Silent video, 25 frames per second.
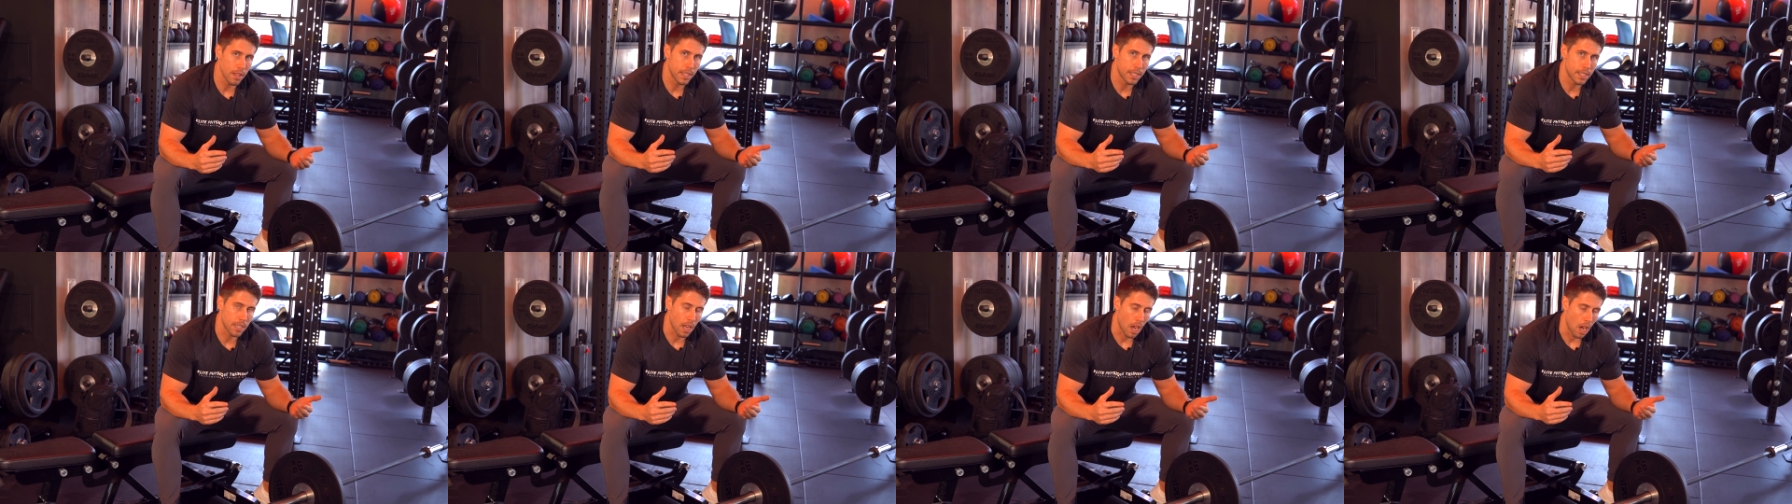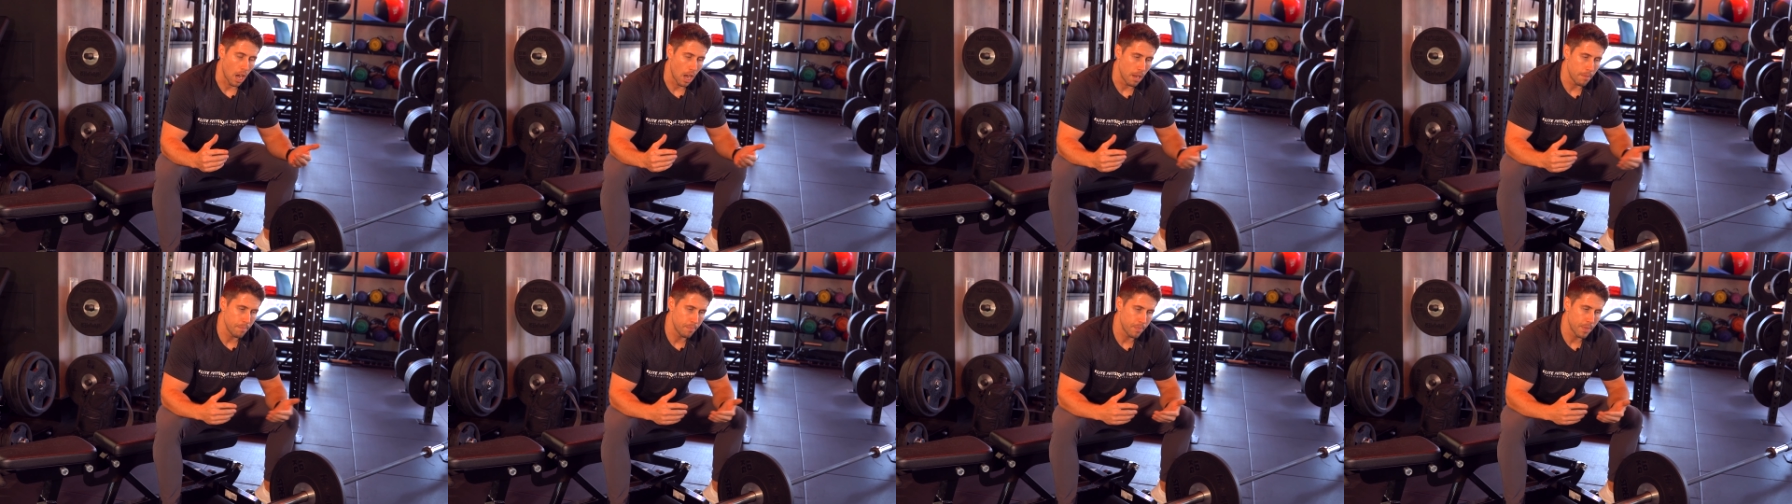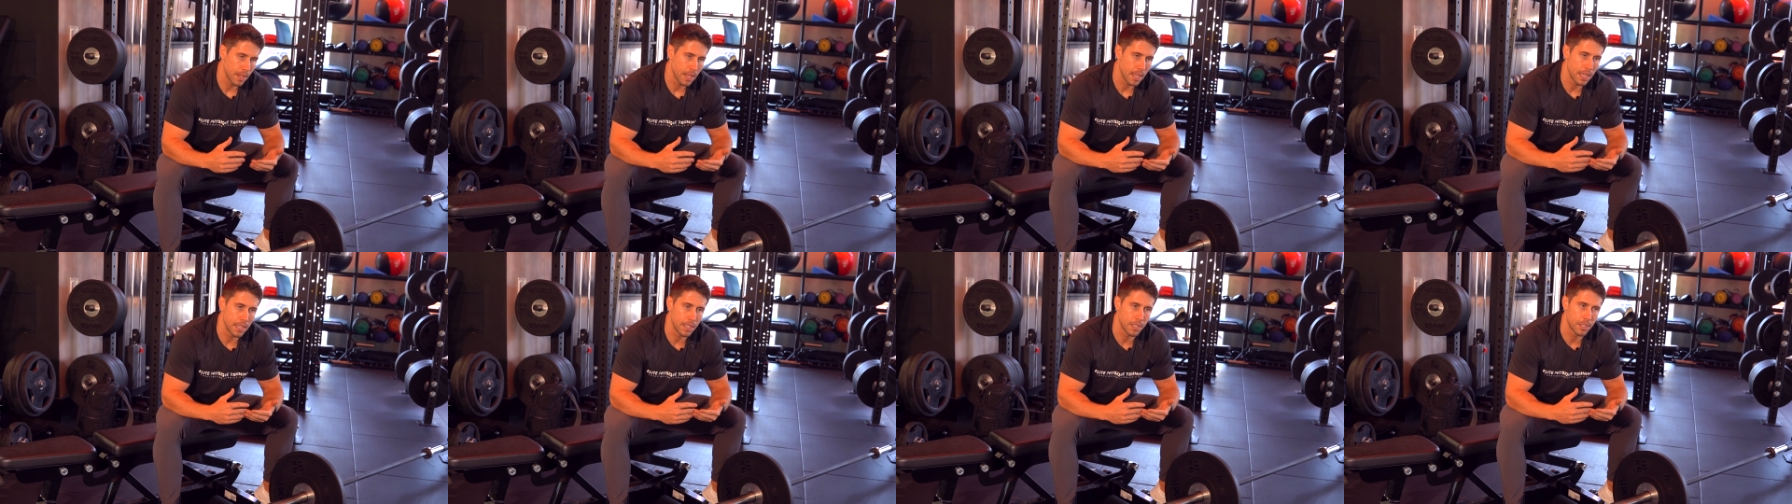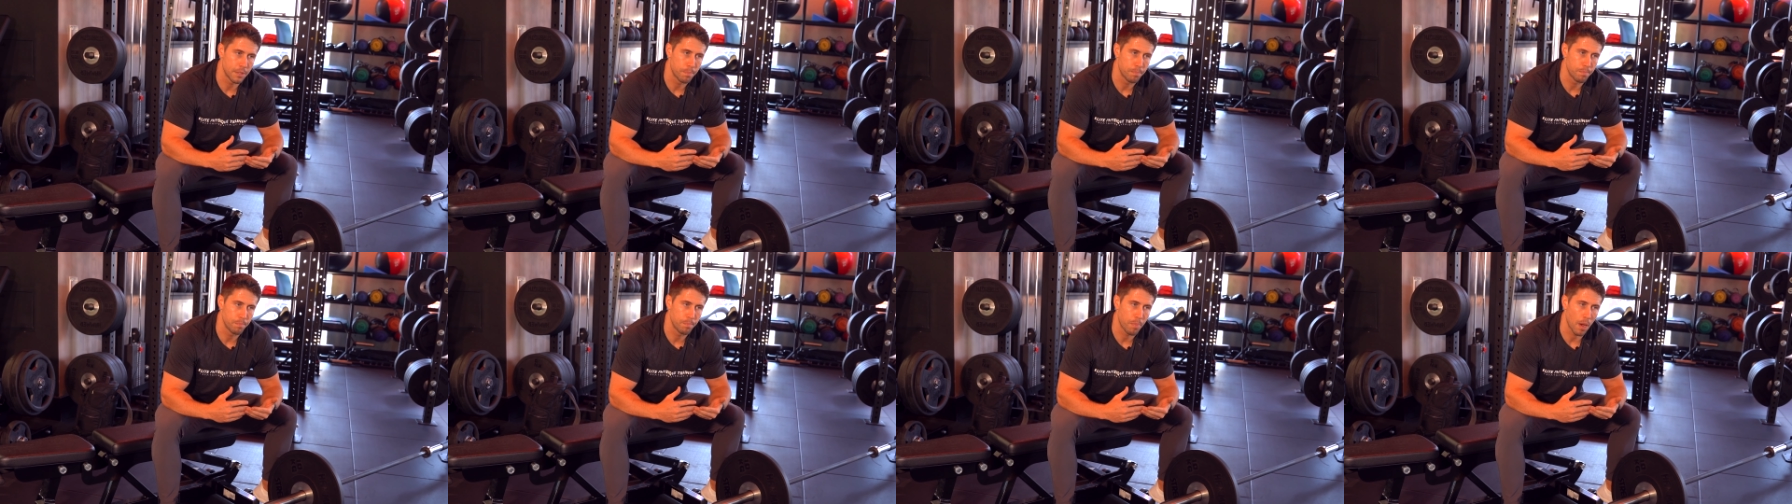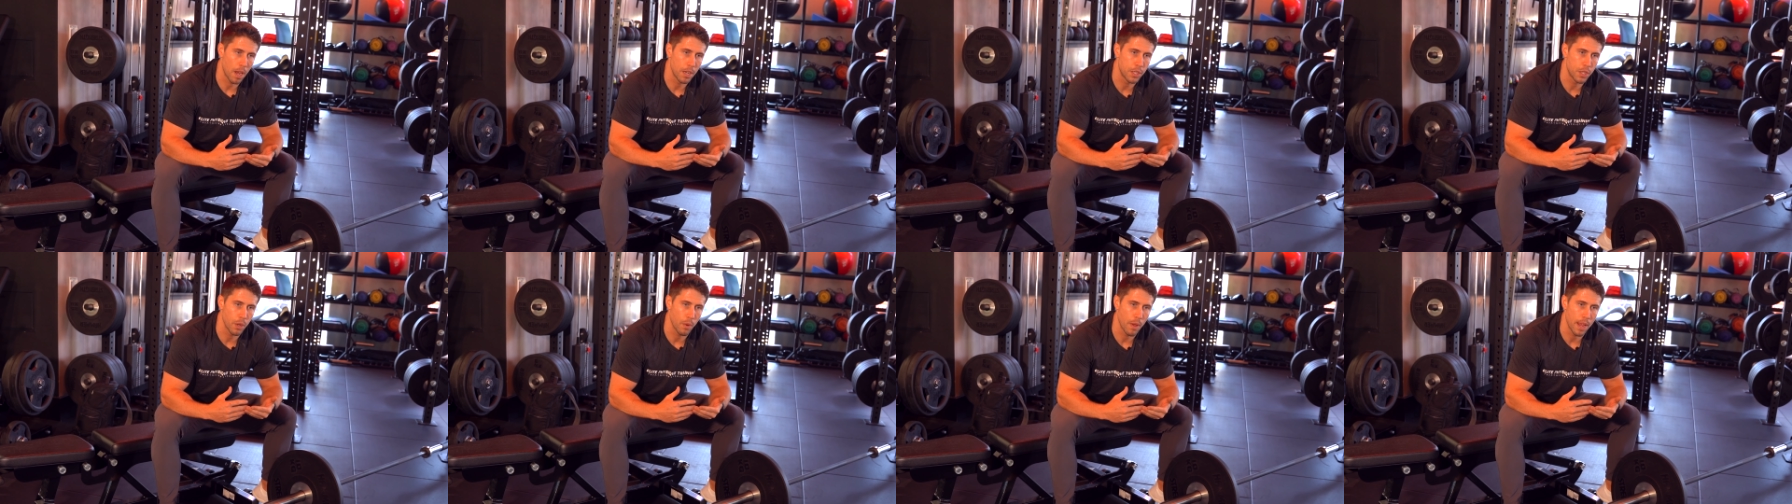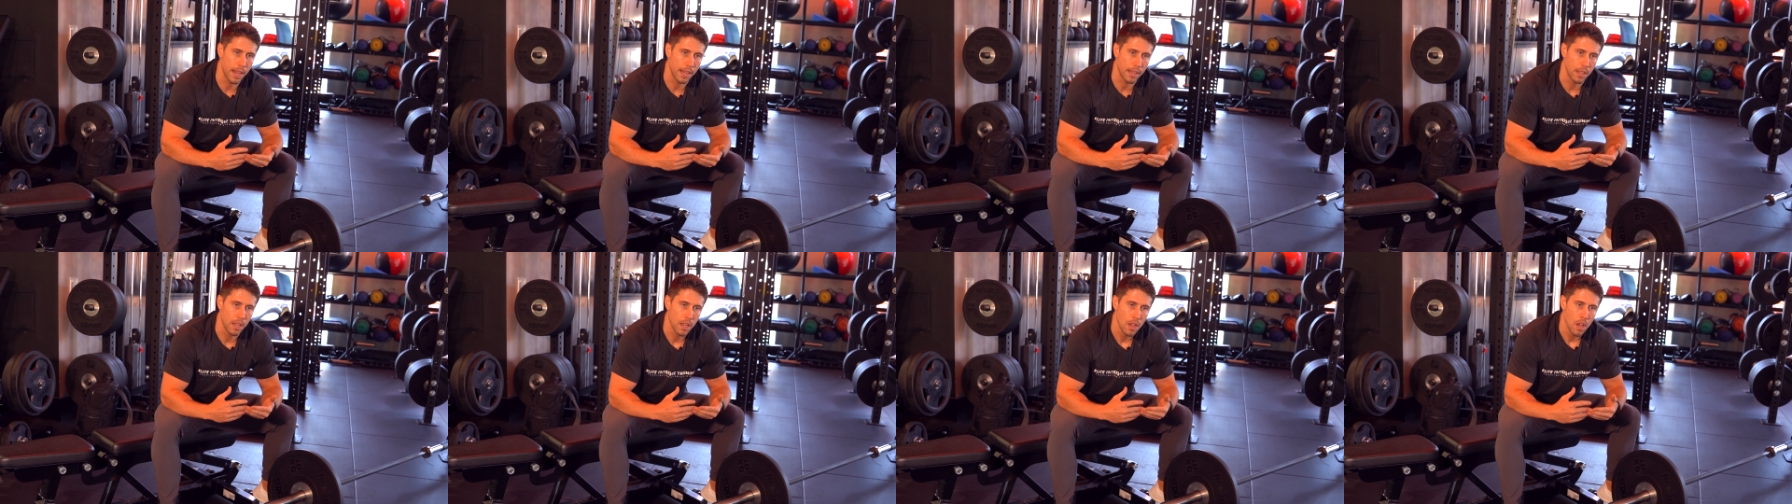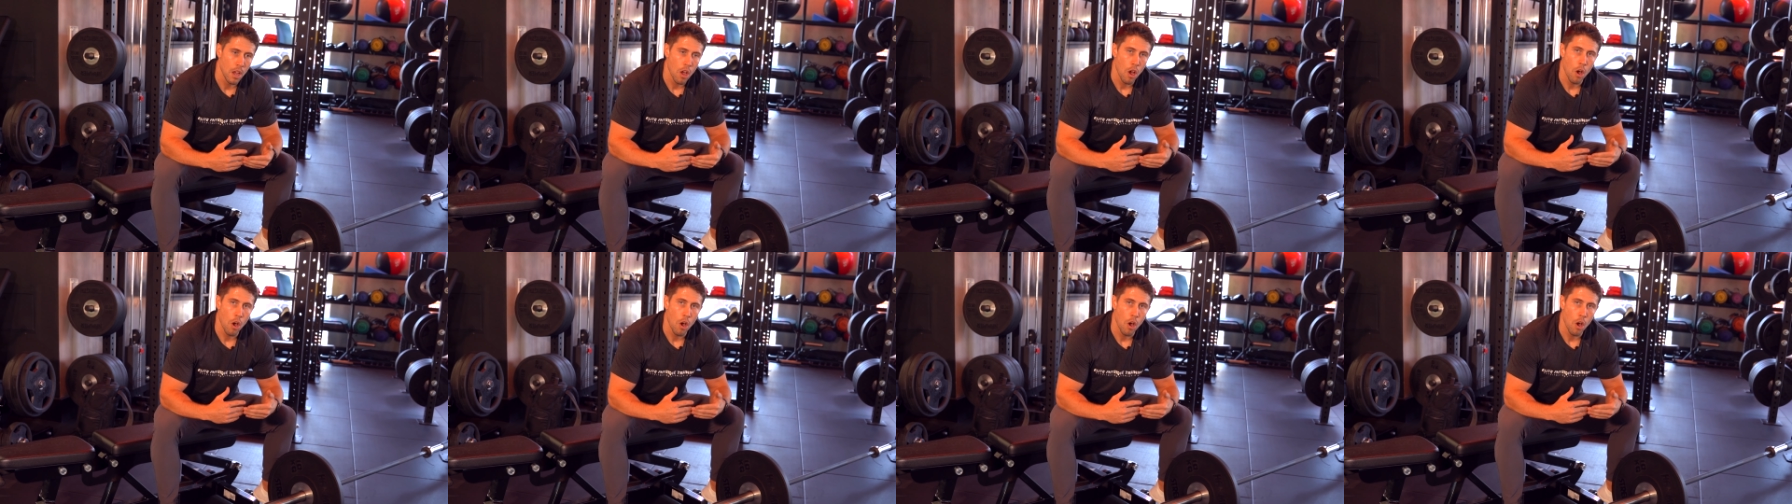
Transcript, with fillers: the time is by doing